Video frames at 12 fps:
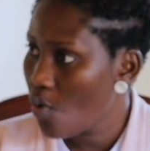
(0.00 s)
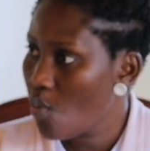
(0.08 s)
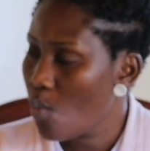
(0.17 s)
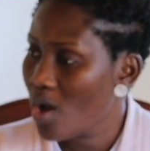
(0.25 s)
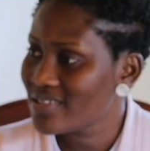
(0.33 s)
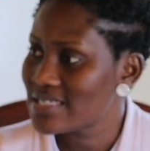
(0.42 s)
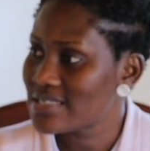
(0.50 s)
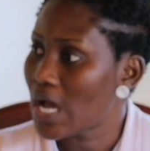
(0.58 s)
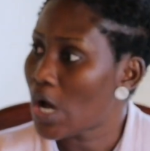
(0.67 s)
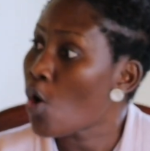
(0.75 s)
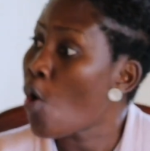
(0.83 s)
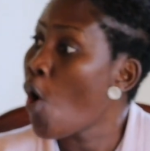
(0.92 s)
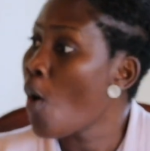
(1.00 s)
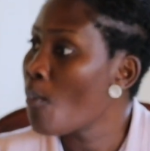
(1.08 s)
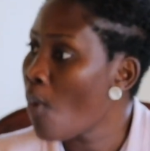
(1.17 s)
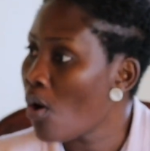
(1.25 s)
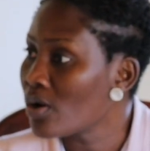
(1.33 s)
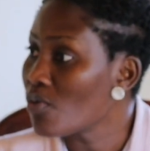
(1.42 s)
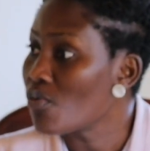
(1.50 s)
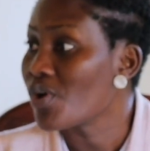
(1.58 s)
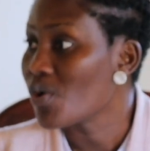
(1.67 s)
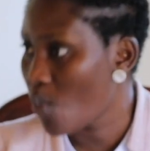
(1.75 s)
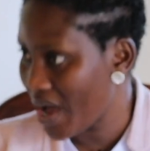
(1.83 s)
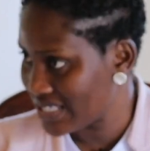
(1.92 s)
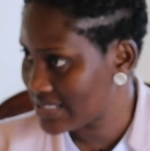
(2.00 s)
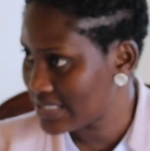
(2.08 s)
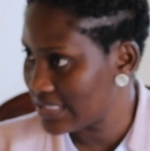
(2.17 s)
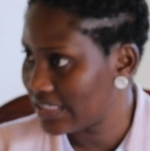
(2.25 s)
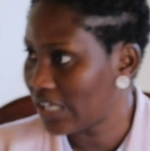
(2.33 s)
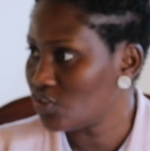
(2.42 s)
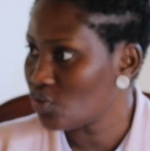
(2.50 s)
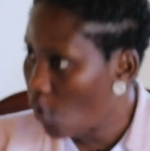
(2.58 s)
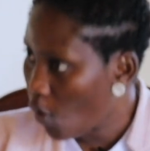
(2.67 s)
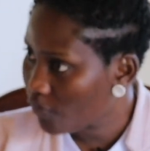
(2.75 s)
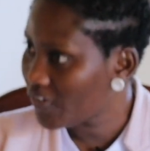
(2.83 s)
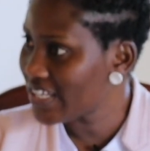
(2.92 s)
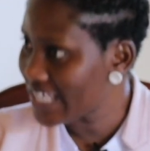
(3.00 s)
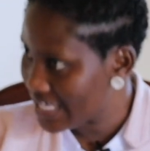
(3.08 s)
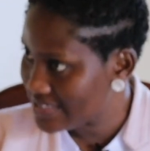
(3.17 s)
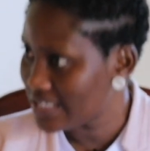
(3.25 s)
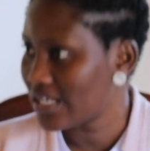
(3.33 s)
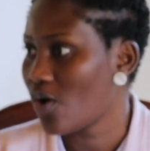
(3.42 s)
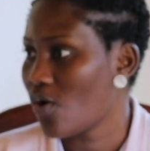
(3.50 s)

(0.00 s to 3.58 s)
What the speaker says: what is the common request that you often get in the